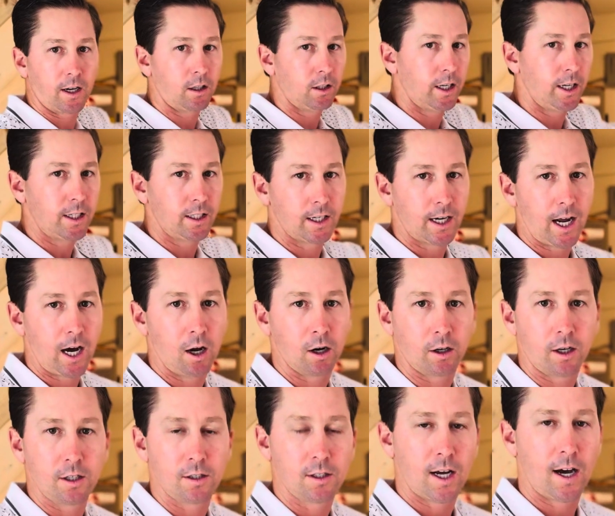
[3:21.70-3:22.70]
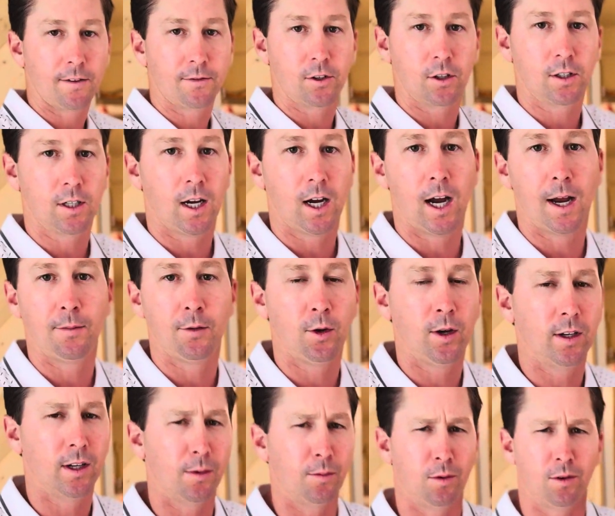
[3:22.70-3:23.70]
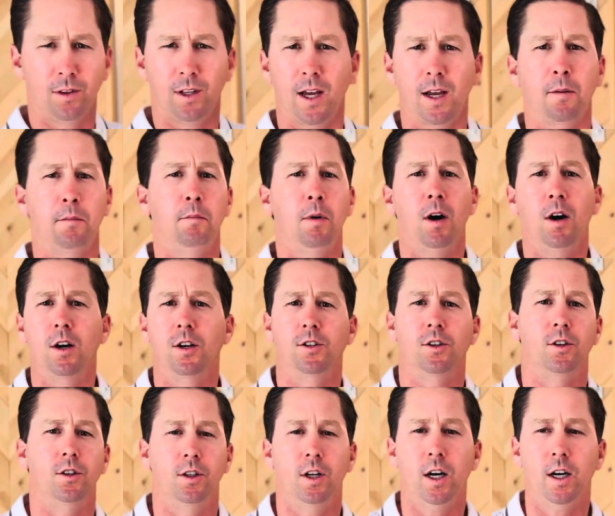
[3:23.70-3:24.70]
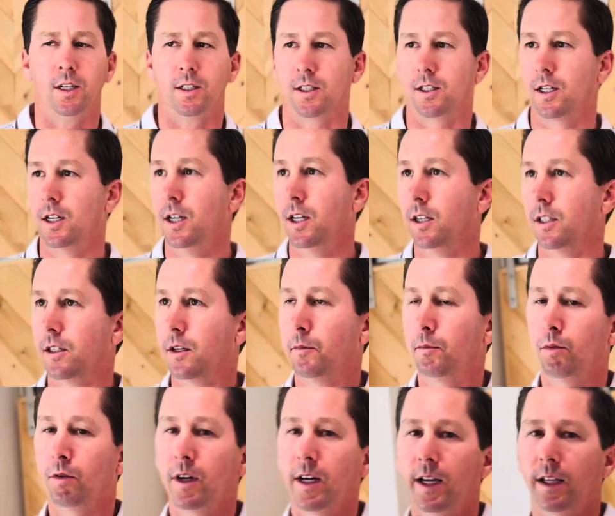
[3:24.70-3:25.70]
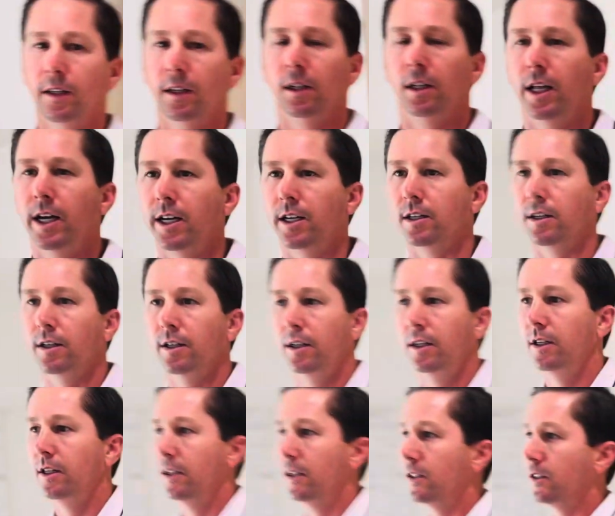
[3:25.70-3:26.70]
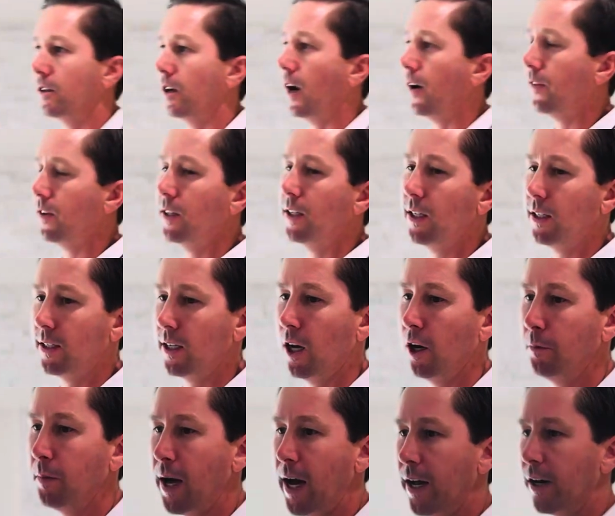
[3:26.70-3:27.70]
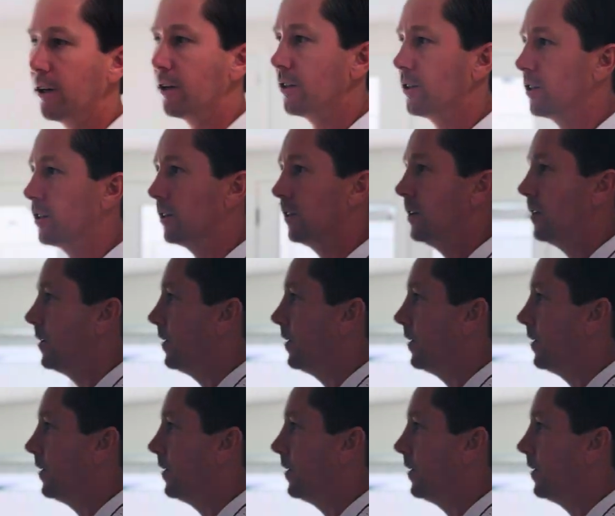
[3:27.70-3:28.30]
cleaned it out because after time, you end up with like bugs or dust, debris in the light. So every detail matters.